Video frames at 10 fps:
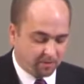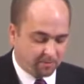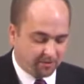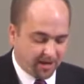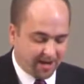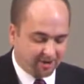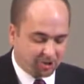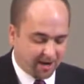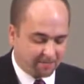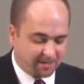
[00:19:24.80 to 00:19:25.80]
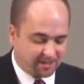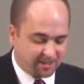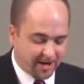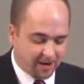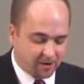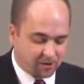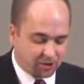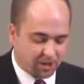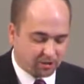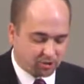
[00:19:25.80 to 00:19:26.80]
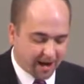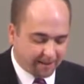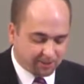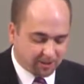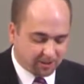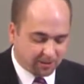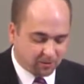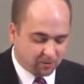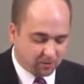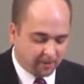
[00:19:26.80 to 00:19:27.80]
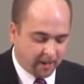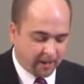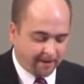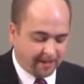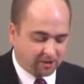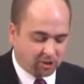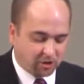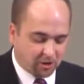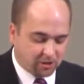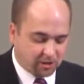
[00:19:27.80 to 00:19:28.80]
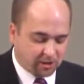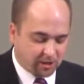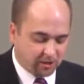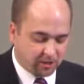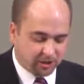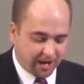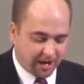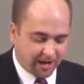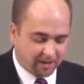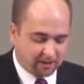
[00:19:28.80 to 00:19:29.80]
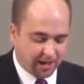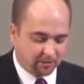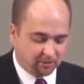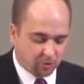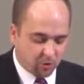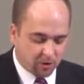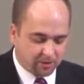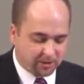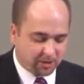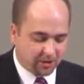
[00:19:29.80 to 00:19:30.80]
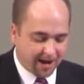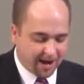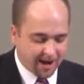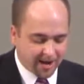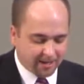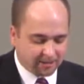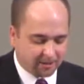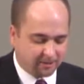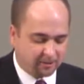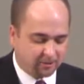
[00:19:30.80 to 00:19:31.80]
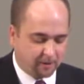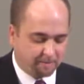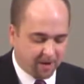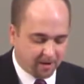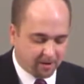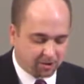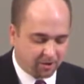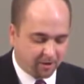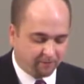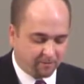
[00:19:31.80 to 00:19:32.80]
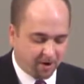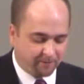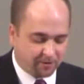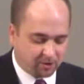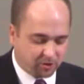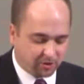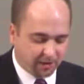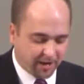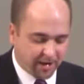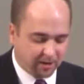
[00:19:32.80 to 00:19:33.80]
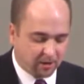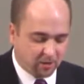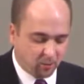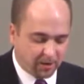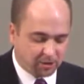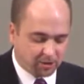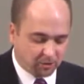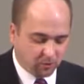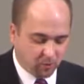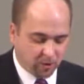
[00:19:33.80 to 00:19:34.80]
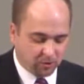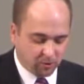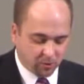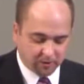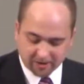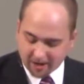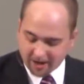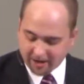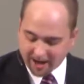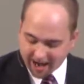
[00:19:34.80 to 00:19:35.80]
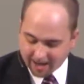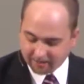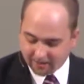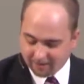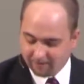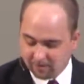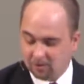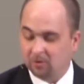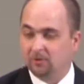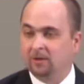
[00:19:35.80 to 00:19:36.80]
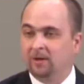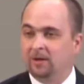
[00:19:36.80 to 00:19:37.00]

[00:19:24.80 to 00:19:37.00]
but they shall be snares and traps unto you, and scourges in your sides, and thorns in your eyes, until you perish from off this good land which the Lord your God hath given you